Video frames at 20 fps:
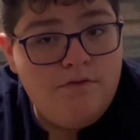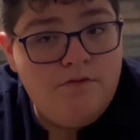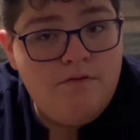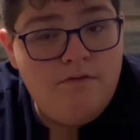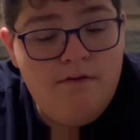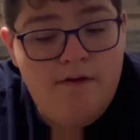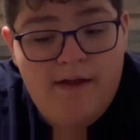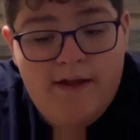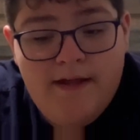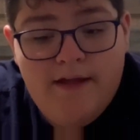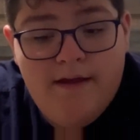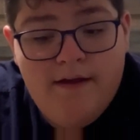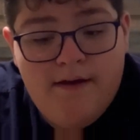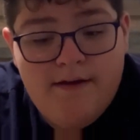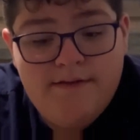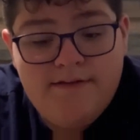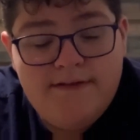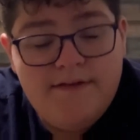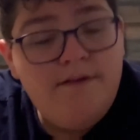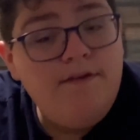like
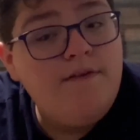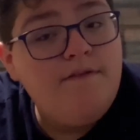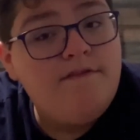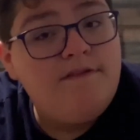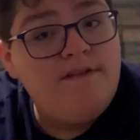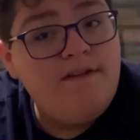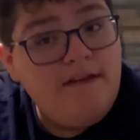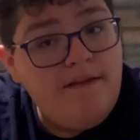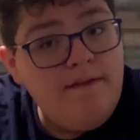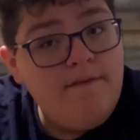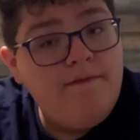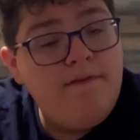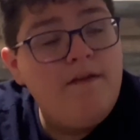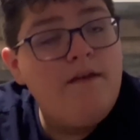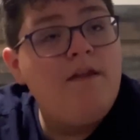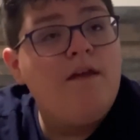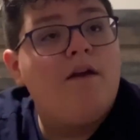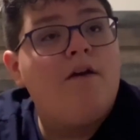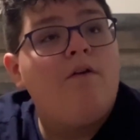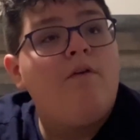until you've seen the
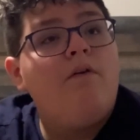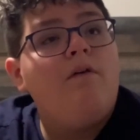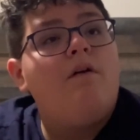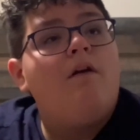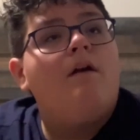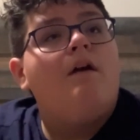video.